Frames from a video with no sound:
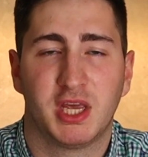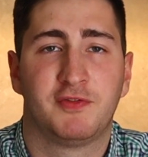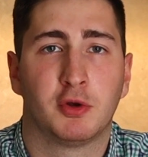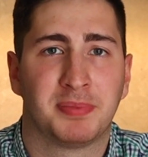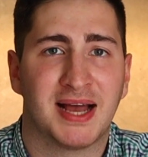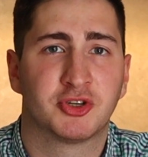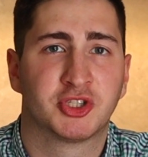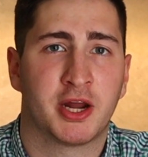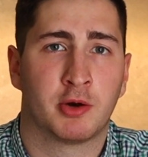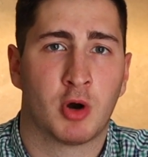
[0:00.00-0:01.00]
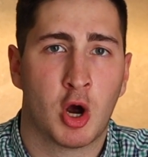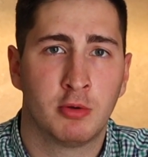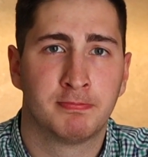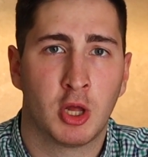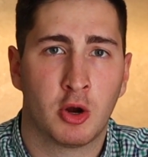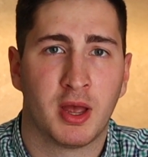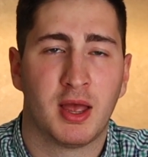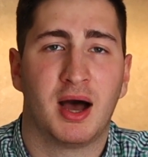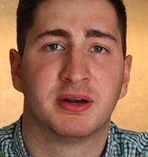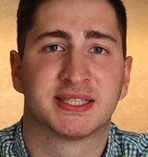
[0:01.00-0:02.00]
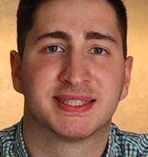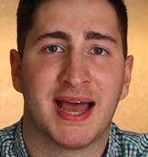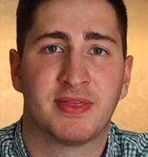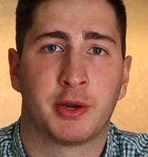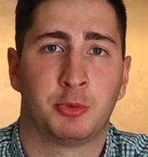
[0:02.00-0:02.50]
If you plan to start your own blog, understand